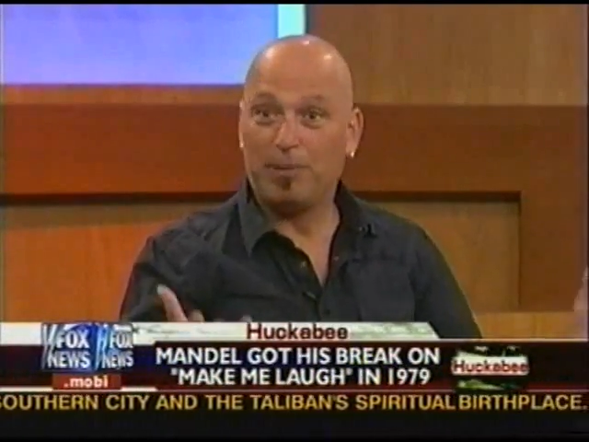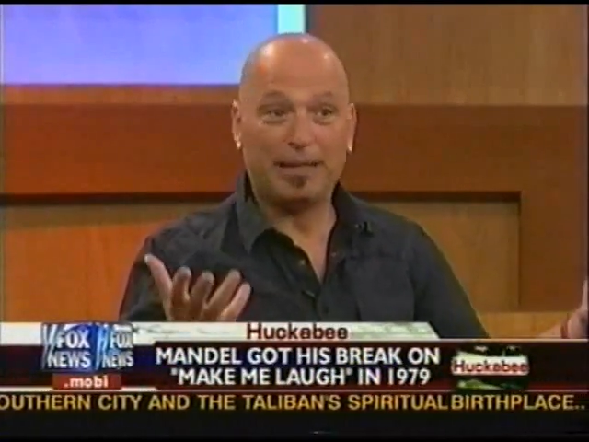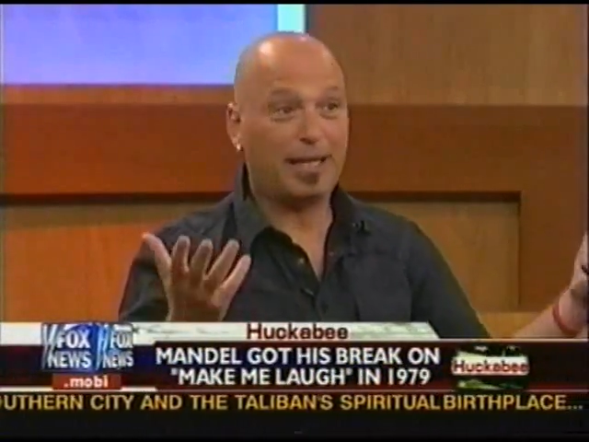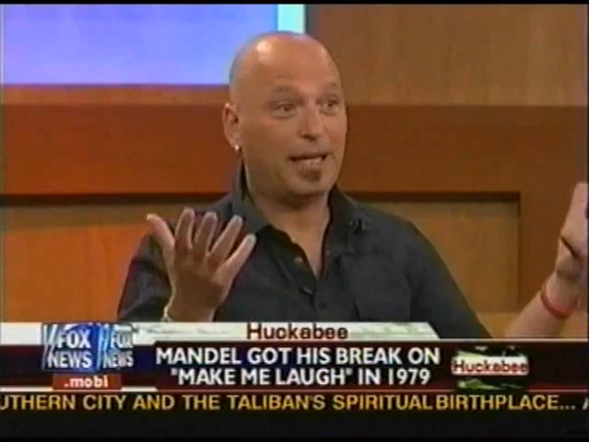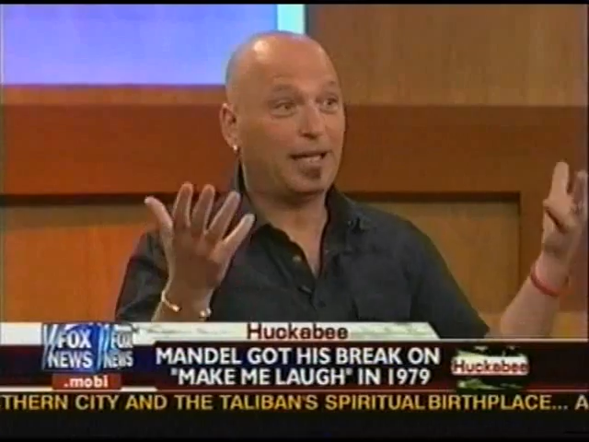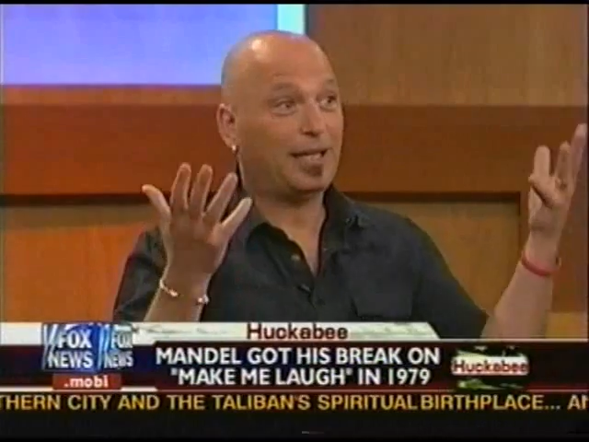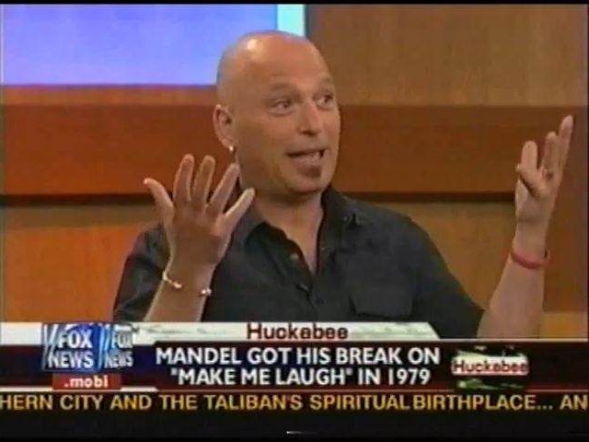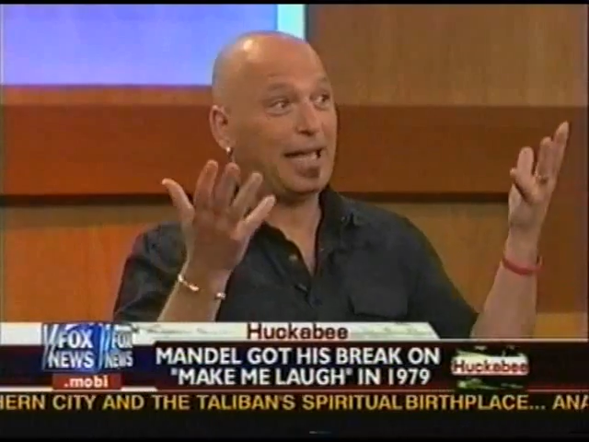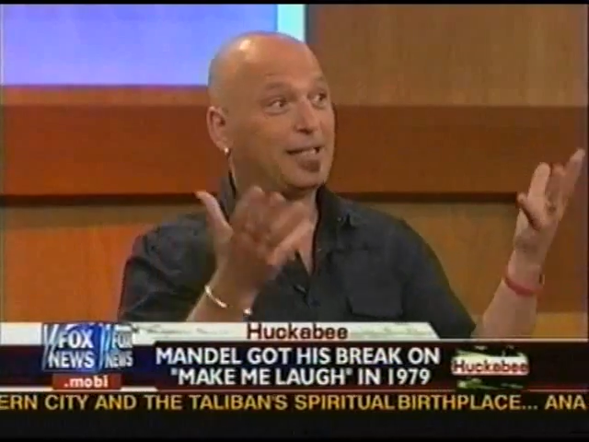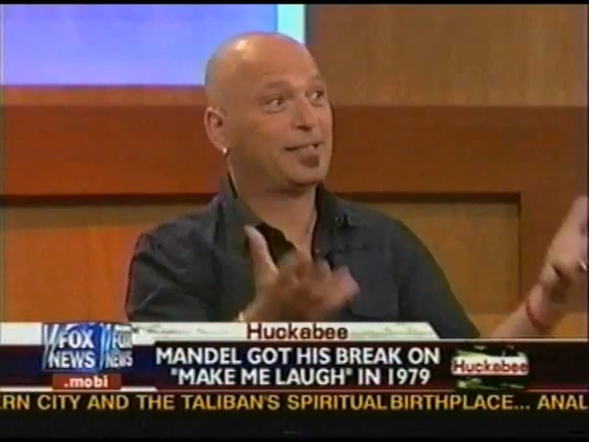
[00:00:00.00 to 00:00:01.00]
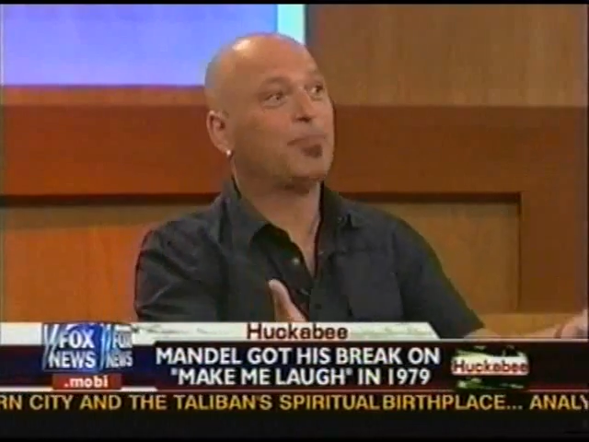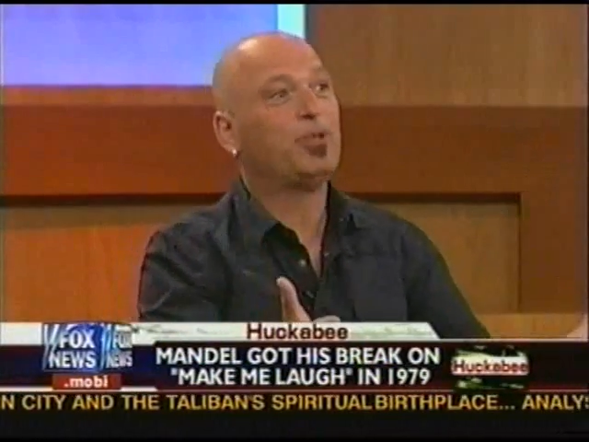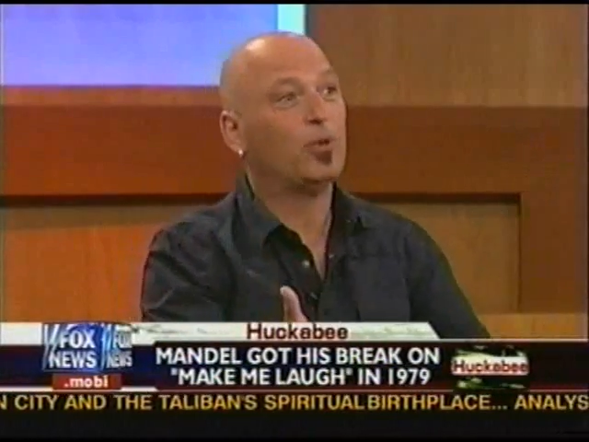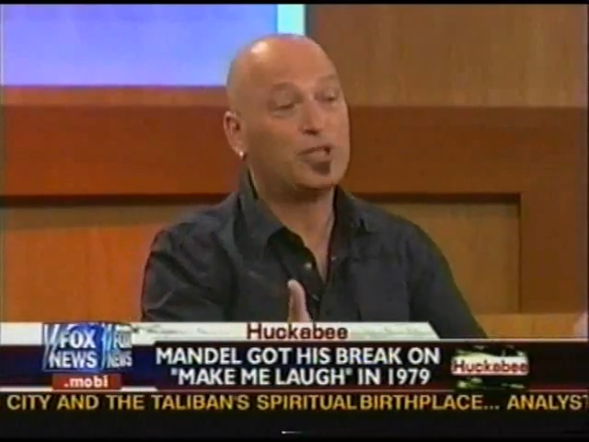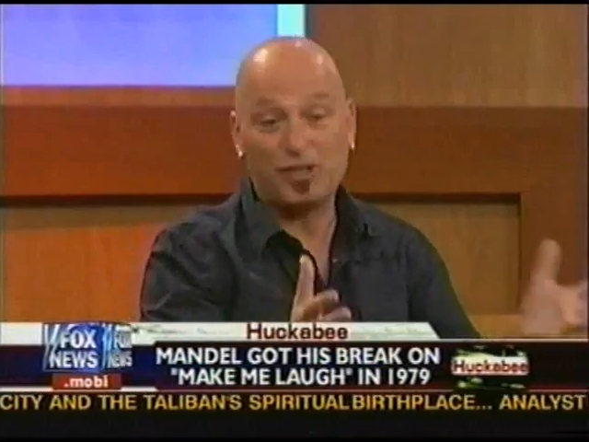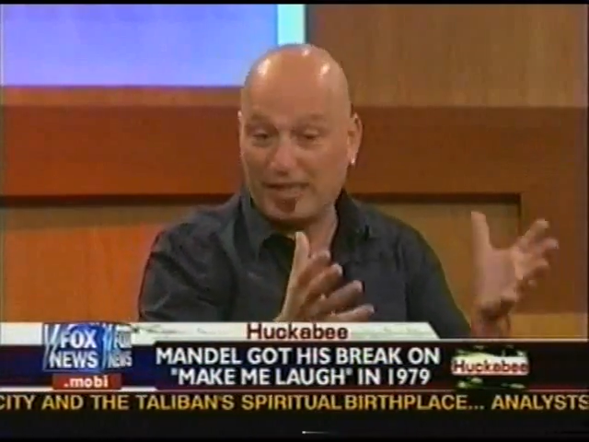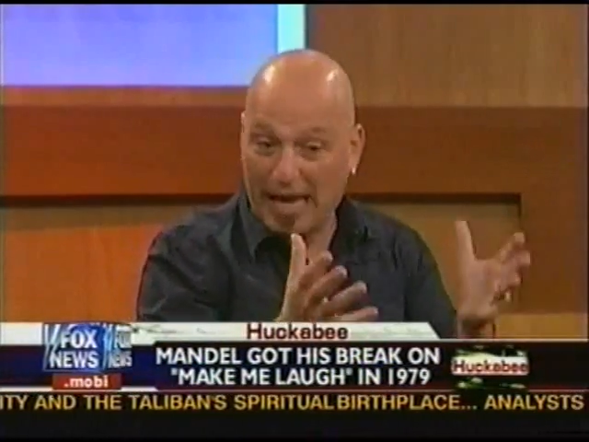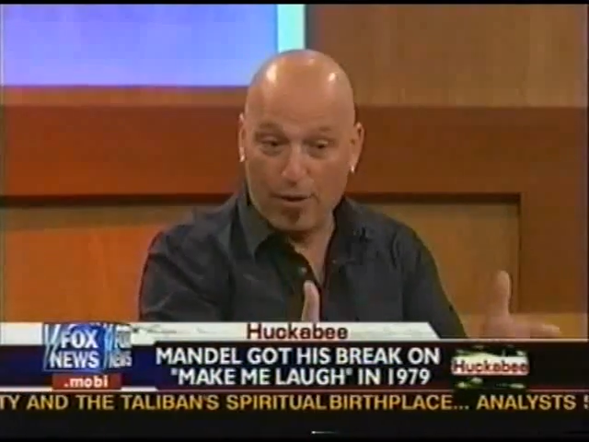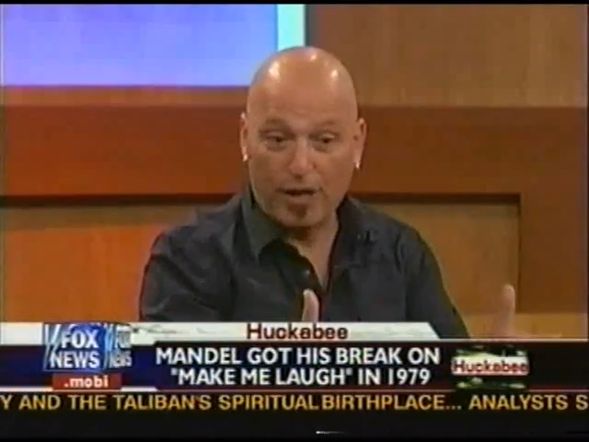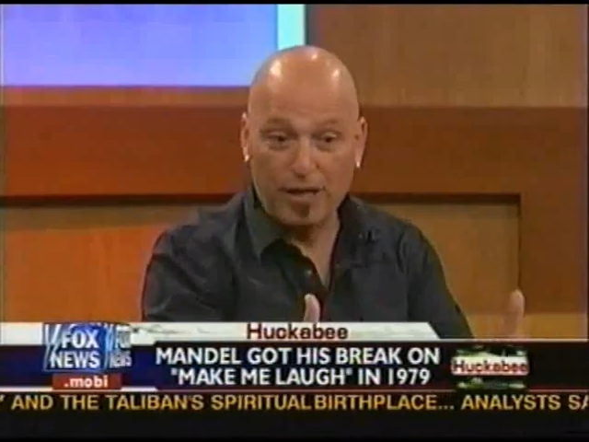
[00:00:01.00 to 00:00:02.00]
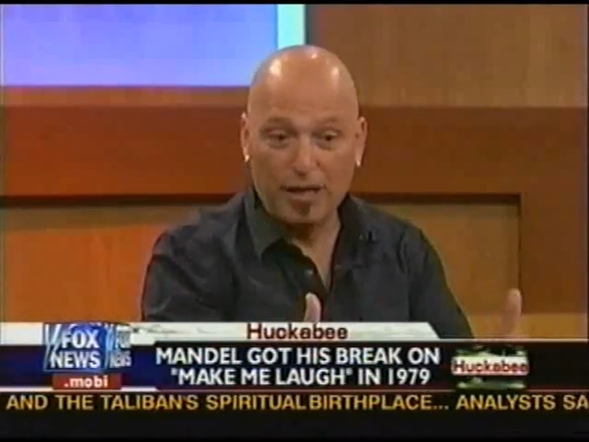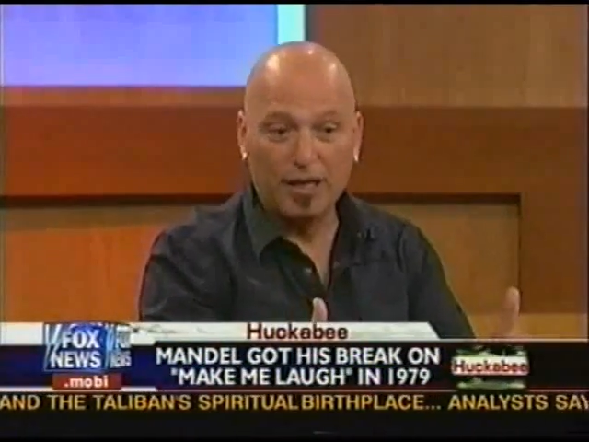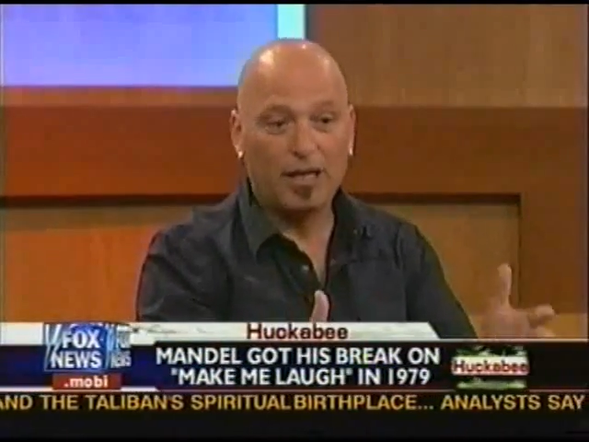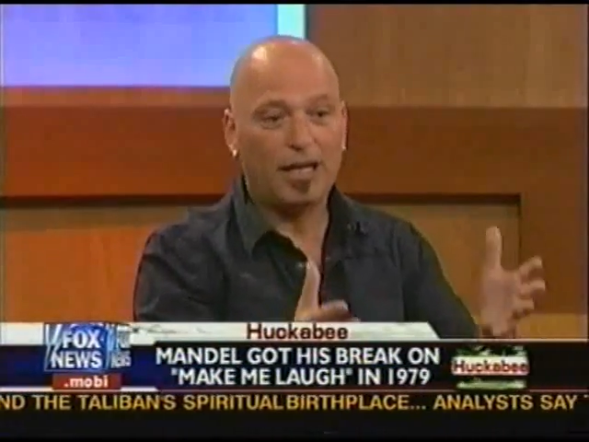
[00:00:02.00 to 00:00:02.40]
but they accept you. It's scary.